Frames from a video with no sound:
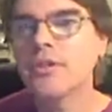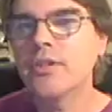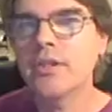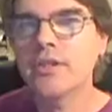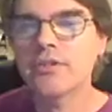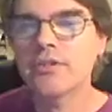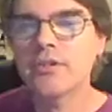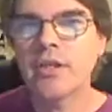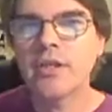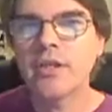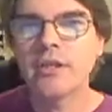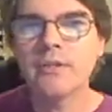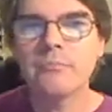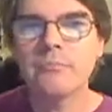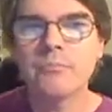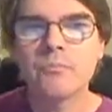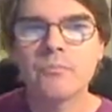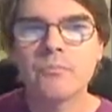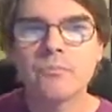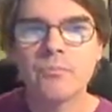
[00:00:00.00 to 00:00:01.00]
DSA
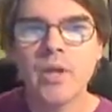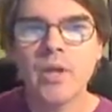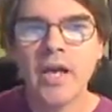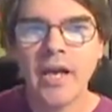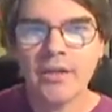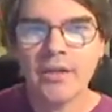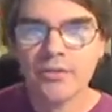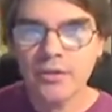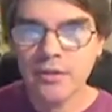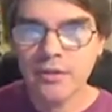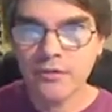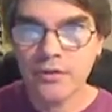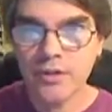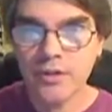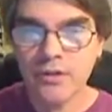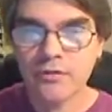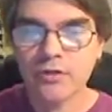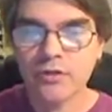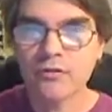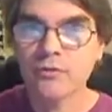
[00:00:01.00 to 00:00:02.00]
asked the
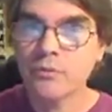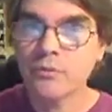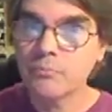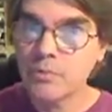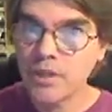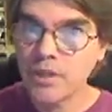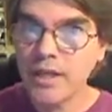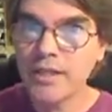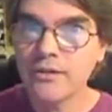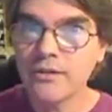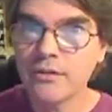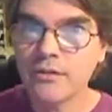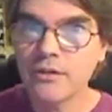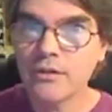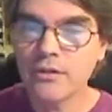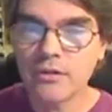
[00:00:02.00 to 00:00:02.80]
FTC for some guidance.